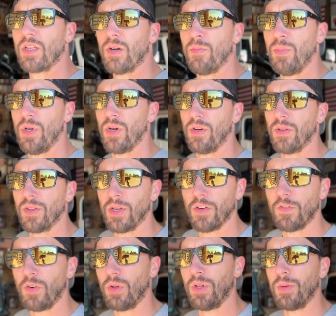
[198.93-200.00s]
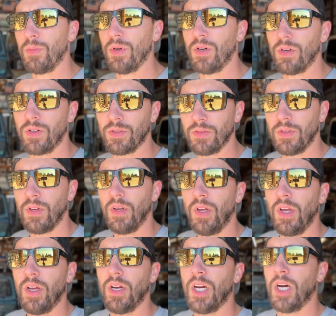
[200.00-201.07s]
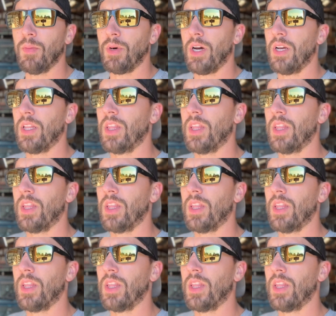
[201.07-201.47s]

built, they're fully built. I